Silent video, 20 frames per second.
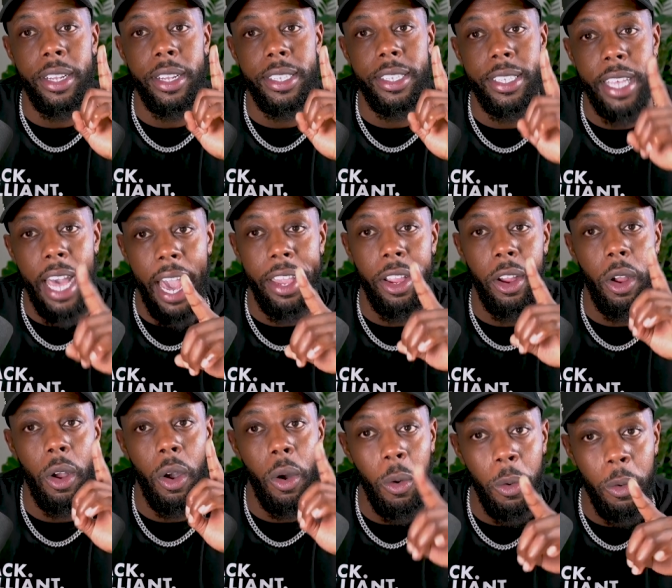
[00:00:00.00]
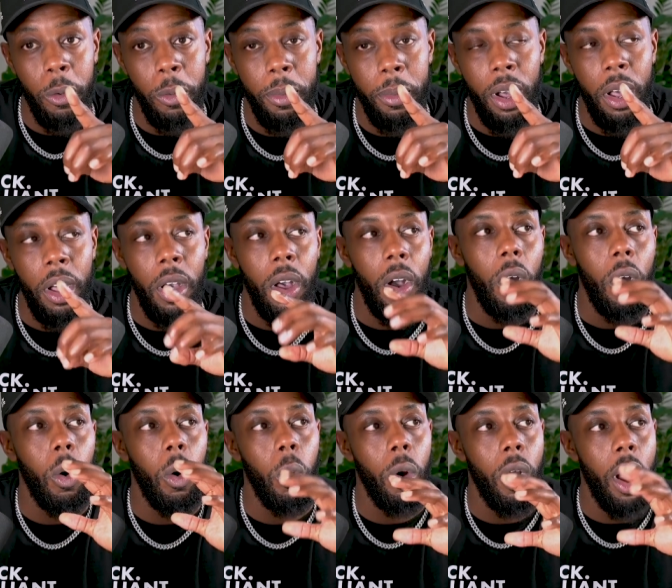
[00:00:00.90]
entire home
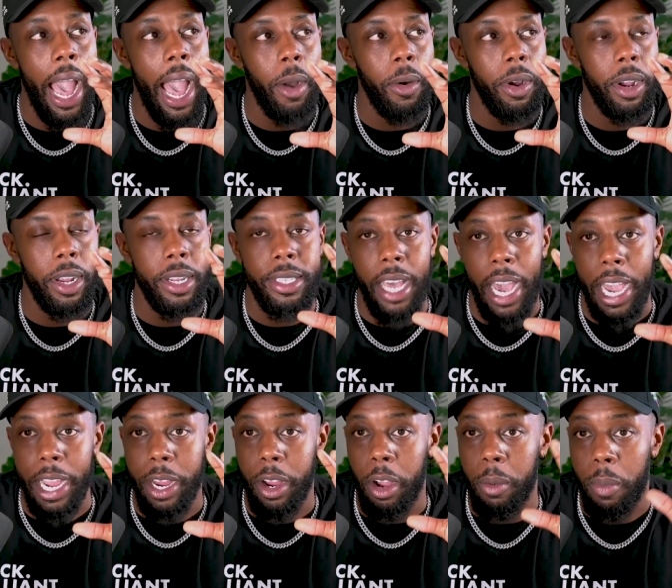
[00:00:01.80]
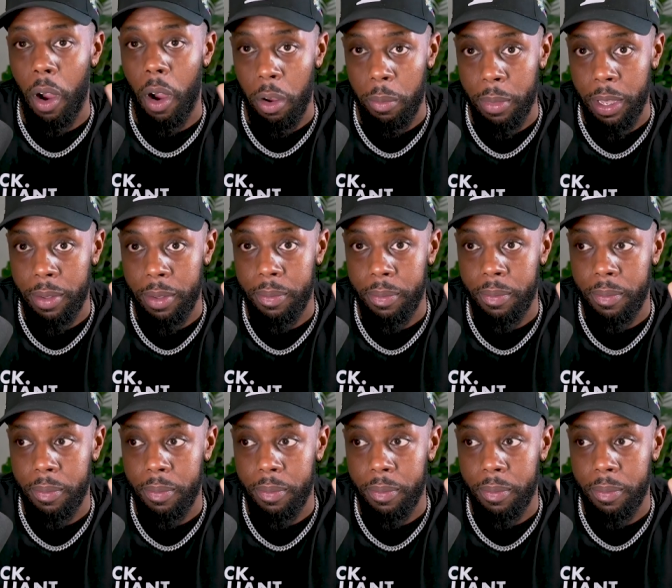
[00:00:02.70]
or our entire apartment,